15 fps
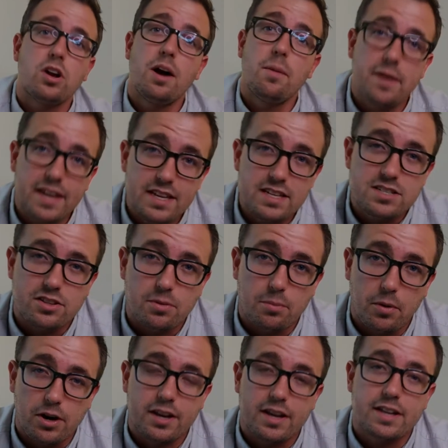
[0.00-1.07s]
coming into the
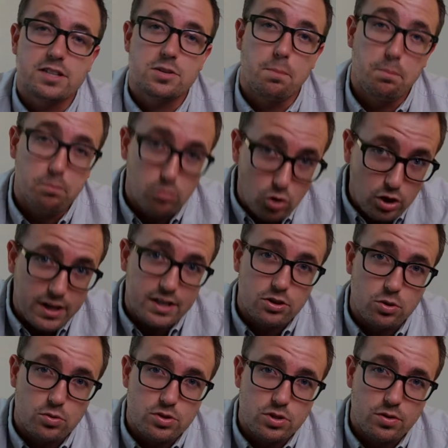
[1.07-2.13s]
market to look at
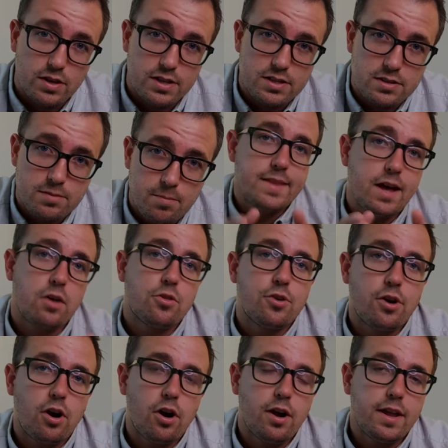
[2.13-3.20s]
those units. Now,
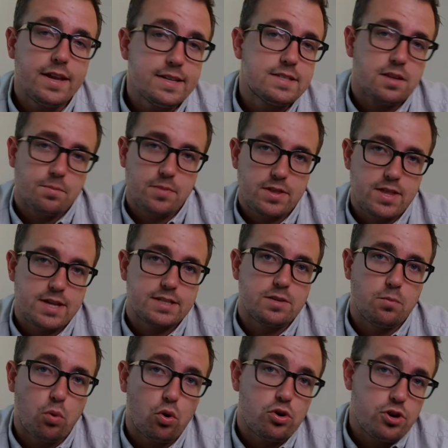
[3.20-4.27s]
there is something that's
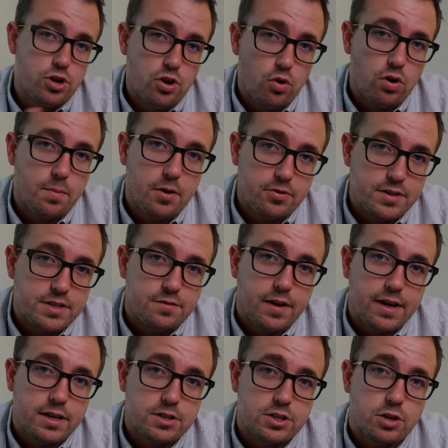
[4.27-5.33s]
important to note about these
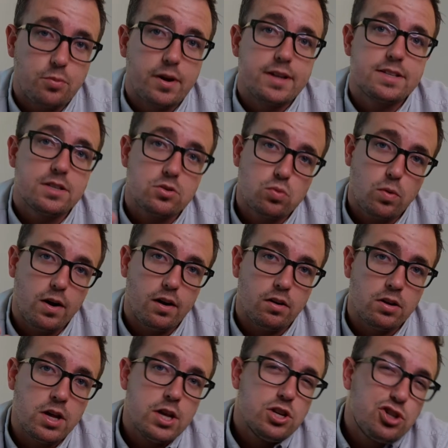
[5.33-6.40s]
vacancy rates as
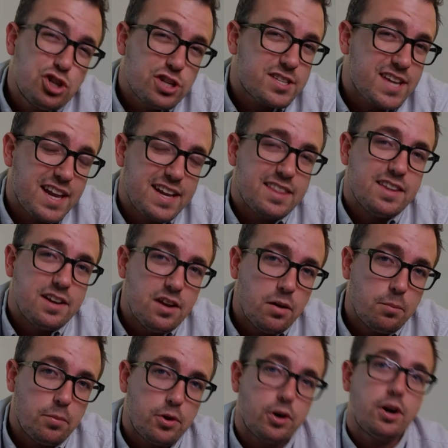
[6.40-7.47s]
well. Just getting the
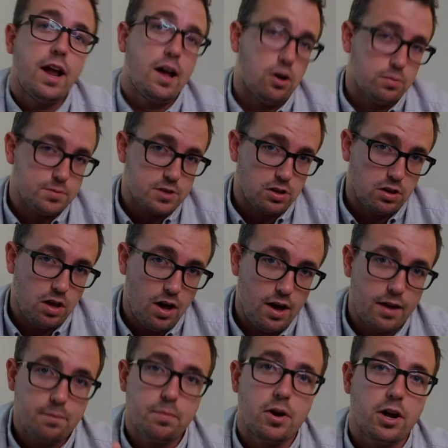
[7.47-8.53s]
number helps a
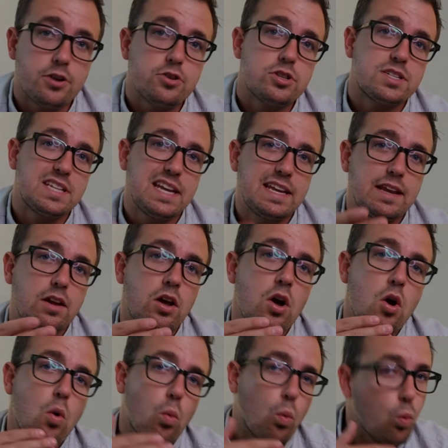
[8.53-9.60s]
lot, but understanding
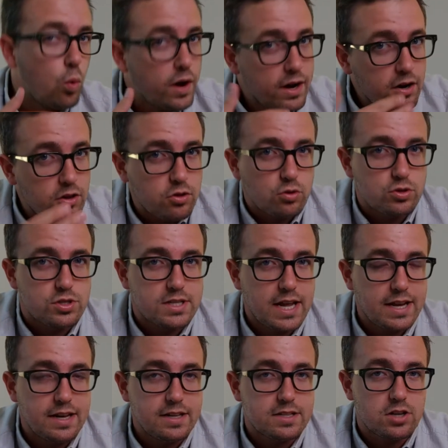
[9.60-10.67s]
where those
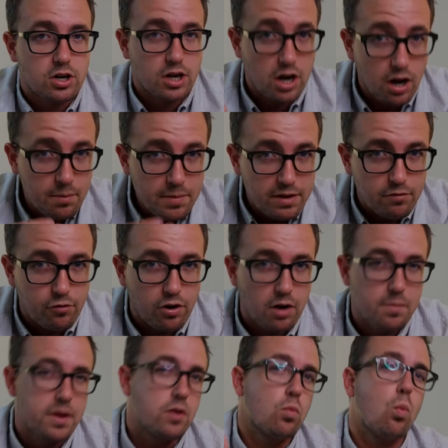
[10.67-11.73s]
tenants are coming
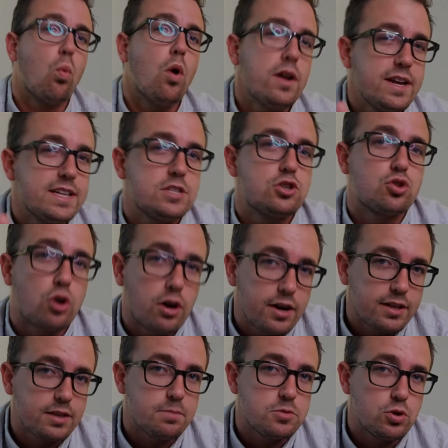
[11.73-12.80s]
from and what is
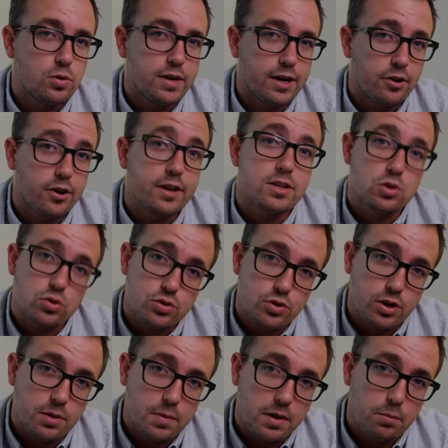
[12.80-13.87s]
drawing them to an area is
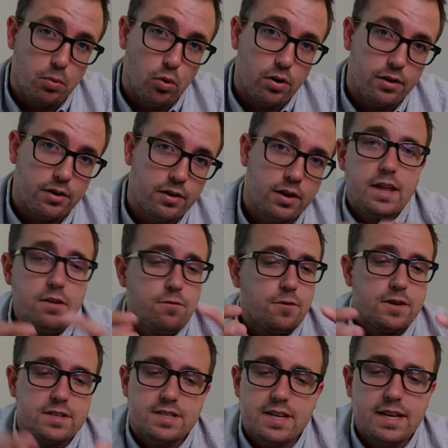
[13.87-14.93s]
also going to be important. If
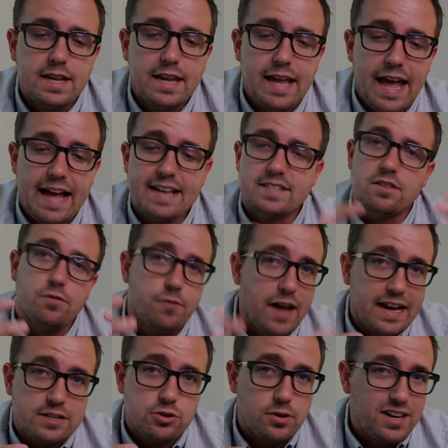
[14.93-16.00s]
a city has a
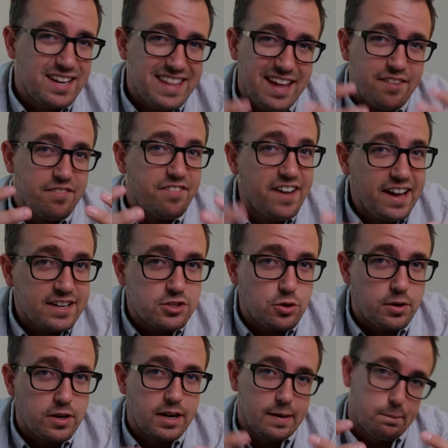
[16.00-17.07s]
factory and that
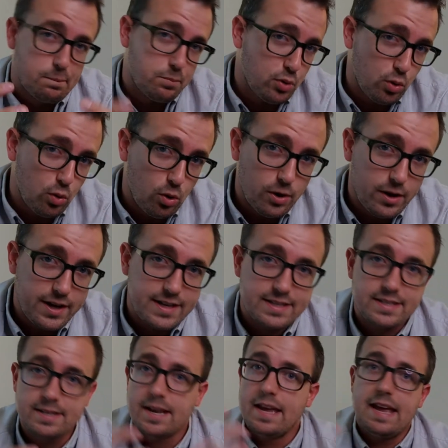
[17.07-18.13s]
factory
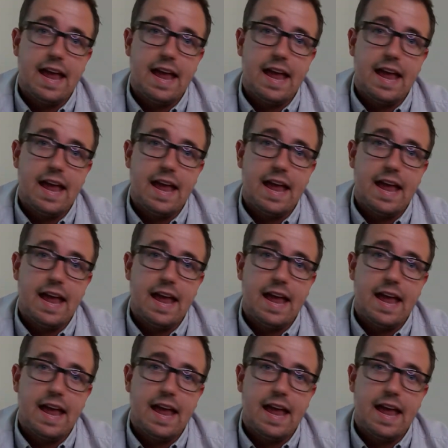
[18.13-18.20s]
employs